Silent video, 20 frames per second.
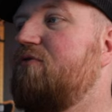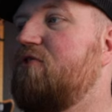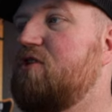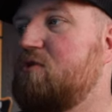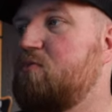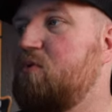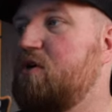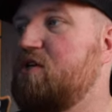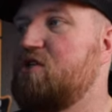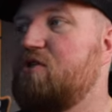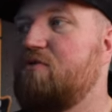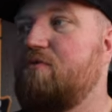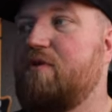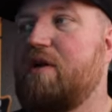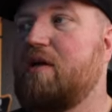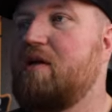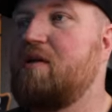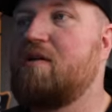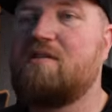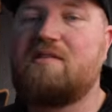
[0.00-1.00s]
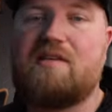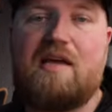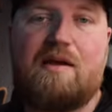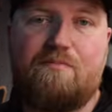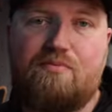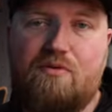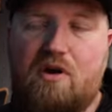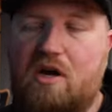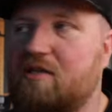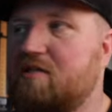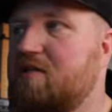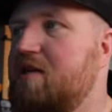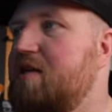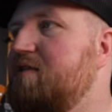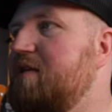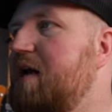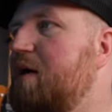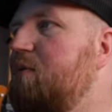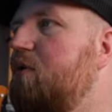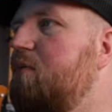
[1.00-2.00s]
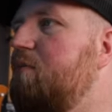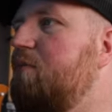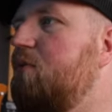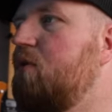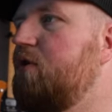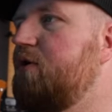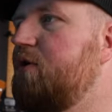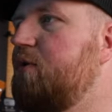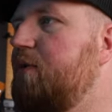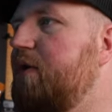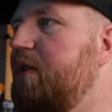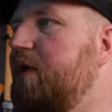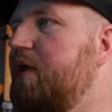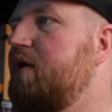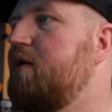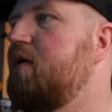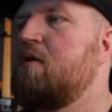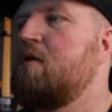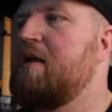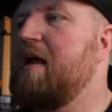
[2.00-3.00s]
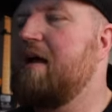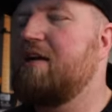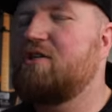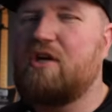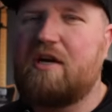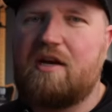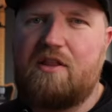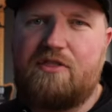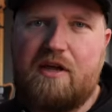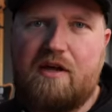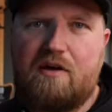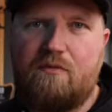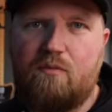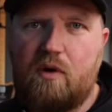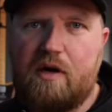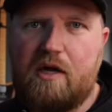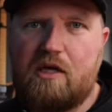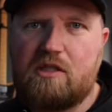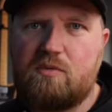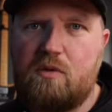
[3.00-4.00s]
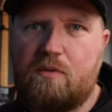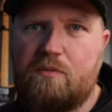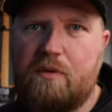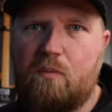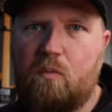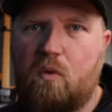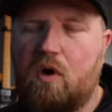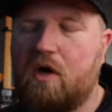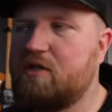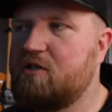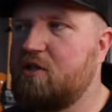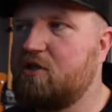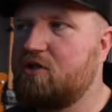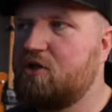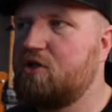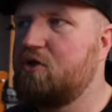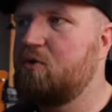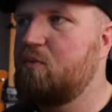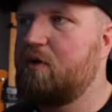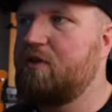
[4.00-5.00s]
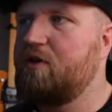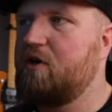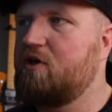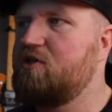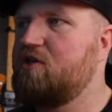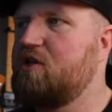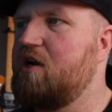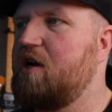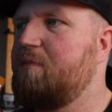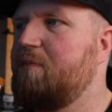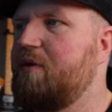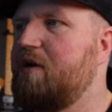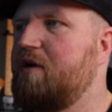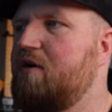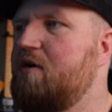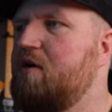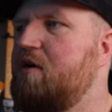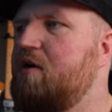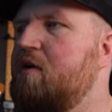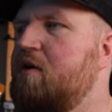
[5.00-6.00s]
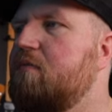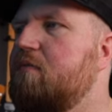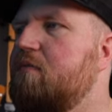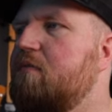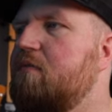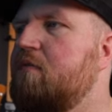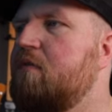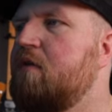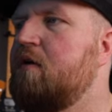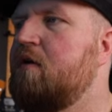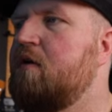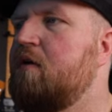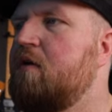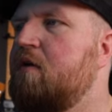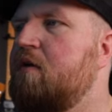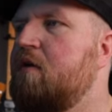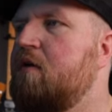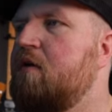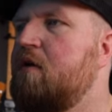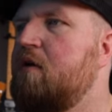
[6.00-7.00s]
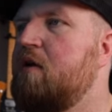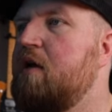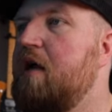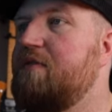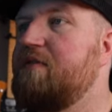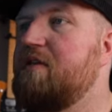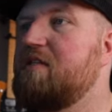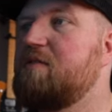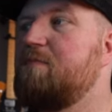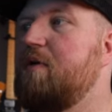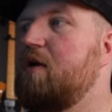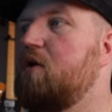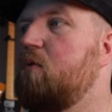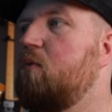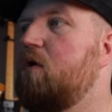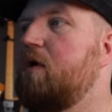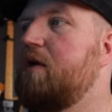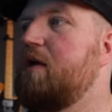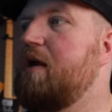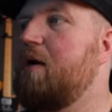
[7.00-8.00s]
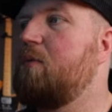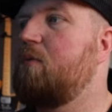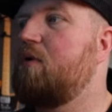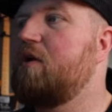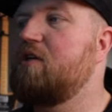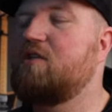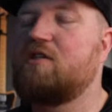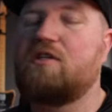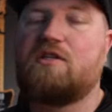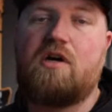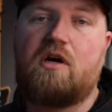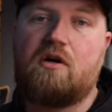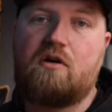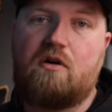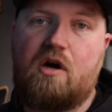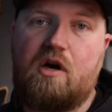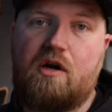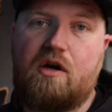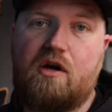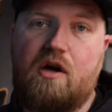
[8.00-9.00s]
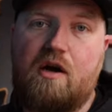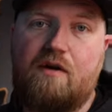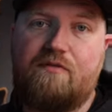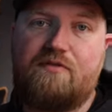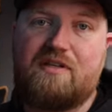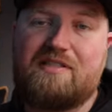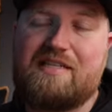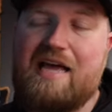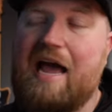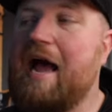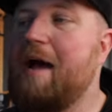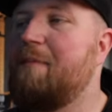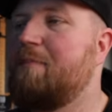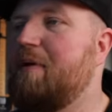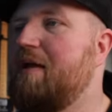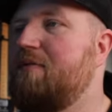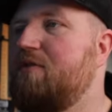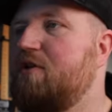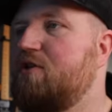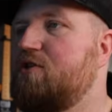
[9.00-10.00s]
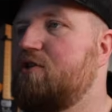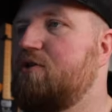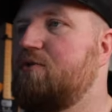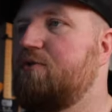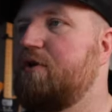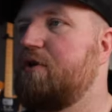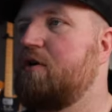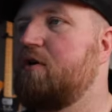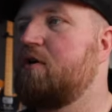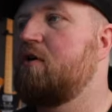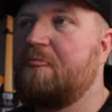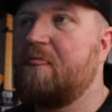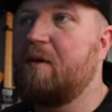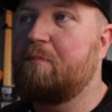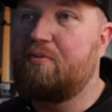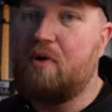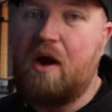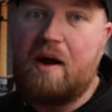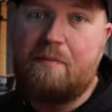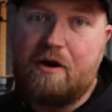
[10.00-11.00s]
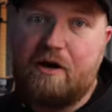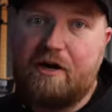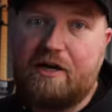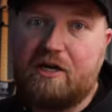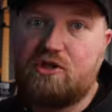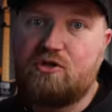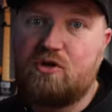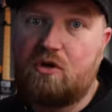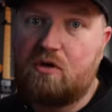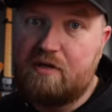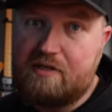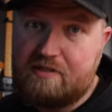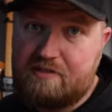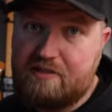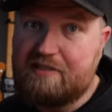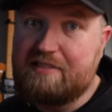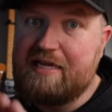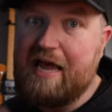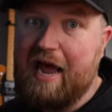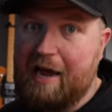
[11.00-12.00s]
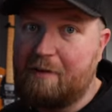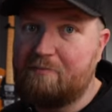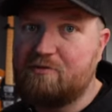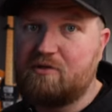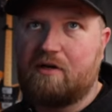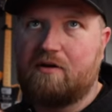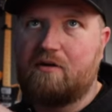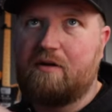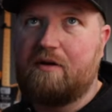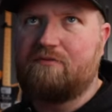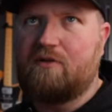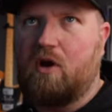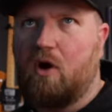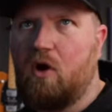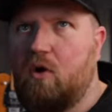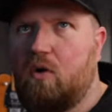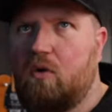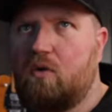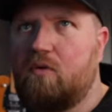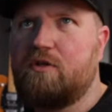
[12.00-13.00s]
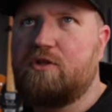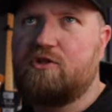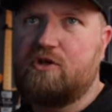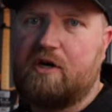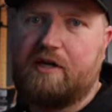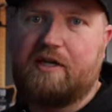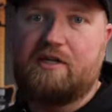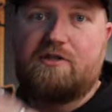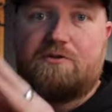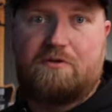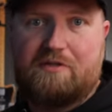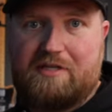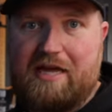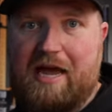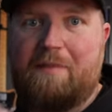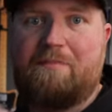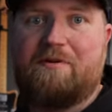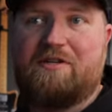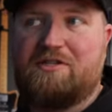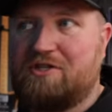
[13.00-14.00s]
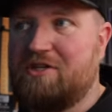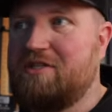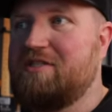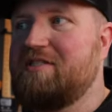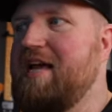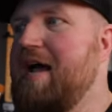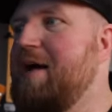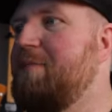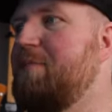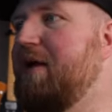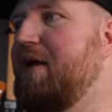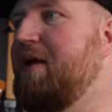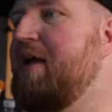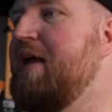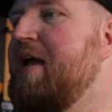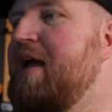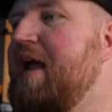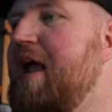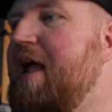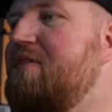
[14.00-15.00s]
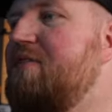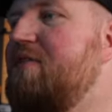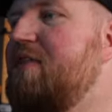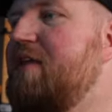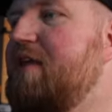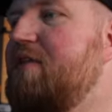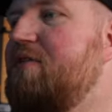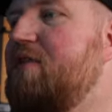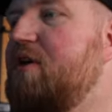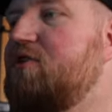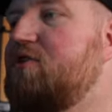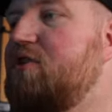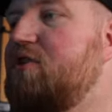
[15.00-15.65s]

foot switch 3, same process, I won't bore you with it. Now I tried to think of what else would we want to do with our stomp here. In this middle one, I wanted to toggle on and off the tap and the tuner. The primary control is the tap, so I don't have to hold to try to get to a tap, it's just tapping. And then the